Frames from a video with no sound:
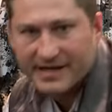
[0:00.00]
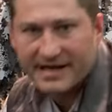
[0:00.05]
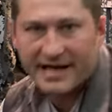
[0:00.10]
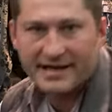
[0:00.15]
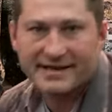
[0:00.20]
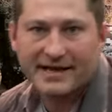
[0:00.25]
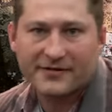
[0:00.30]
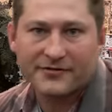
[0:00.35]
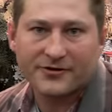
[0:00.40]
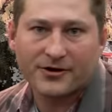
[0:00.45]
and
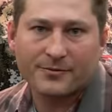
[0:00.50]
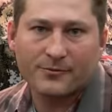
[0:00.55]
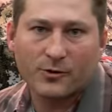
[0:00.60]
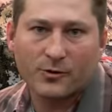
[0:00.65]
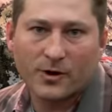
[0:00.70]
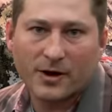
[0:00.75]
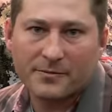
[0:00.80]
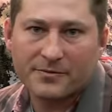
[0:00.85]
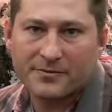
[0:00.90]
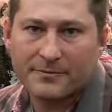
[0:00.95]
add that
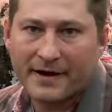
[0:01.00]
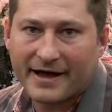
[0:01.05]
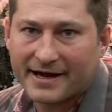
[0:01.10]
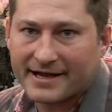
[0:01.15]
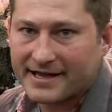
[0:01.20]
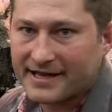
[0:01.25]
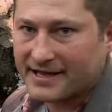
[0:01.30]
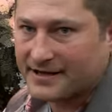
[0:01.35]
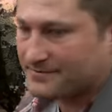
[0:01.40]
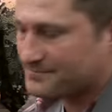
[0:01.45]
thermal warmth
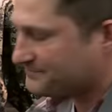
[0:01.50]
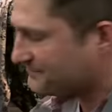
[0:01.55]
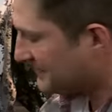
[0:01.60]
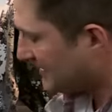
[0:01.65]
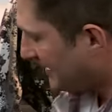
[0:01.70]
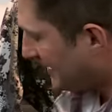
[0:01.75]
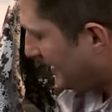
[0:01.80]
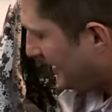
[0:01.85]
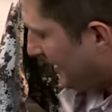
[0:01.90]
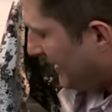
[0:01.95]
back in.
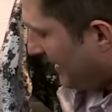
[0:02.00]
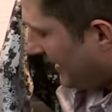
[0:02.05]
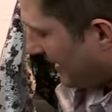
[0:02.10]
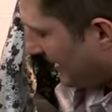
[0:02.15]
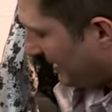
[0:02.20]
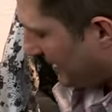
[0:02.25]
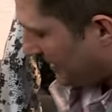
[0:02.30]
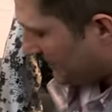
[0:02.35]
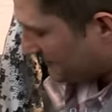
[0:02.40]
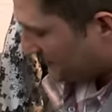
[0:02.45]

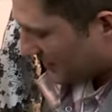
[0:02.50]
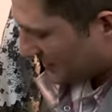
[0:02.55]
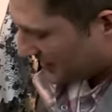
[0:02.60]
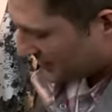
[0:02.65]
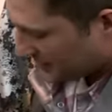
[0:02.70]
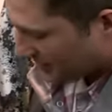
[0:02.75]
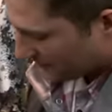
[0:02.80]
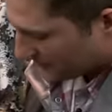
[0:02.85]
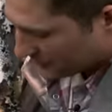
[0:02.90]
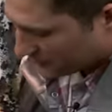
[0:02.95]

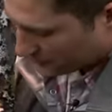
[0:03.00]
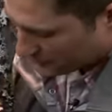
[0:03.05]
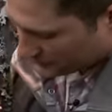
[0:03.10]
Another